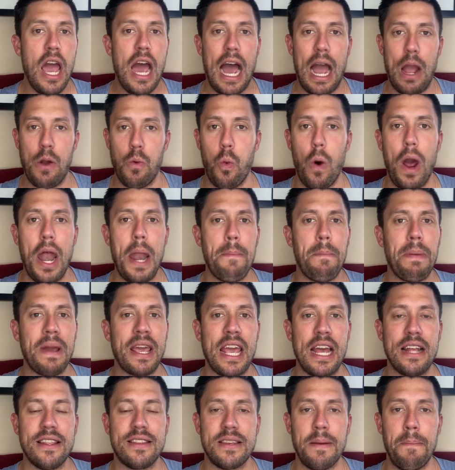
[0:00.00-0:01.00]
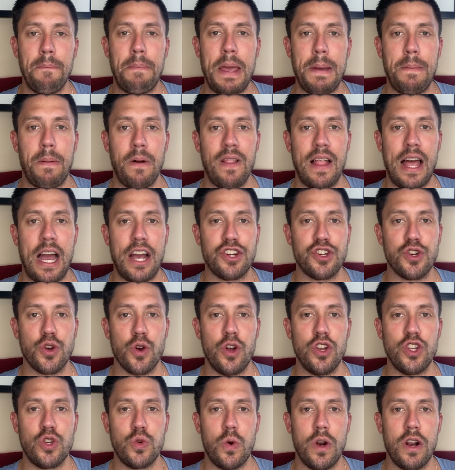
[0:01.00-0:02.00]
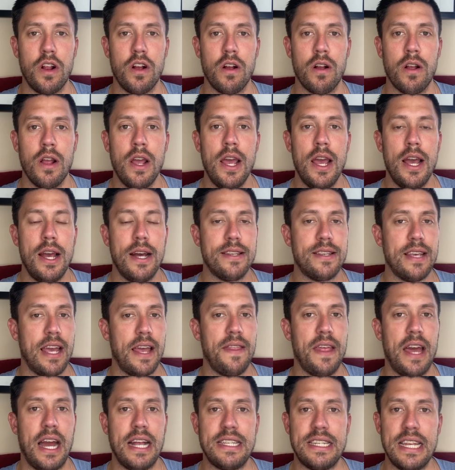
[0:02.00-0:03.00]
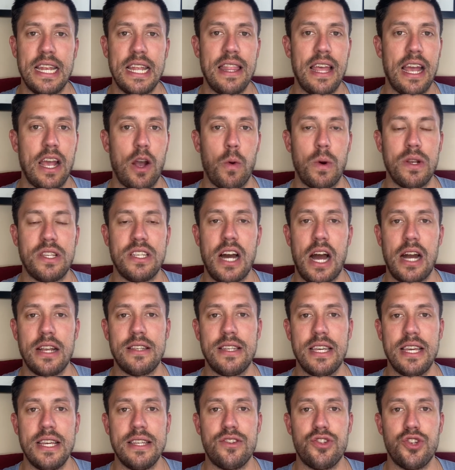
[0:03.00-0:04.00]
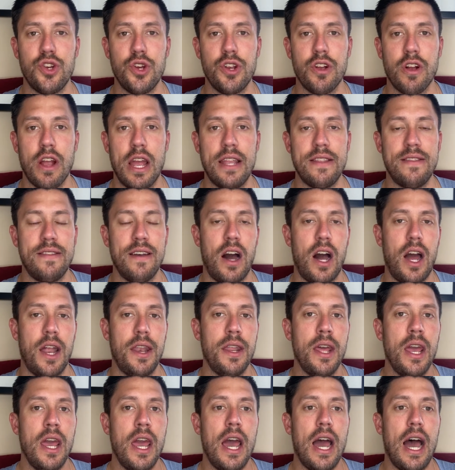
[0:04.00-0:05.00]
I went up against some people last year on Twitter saying that I didn't like what Tatis Jr. had done.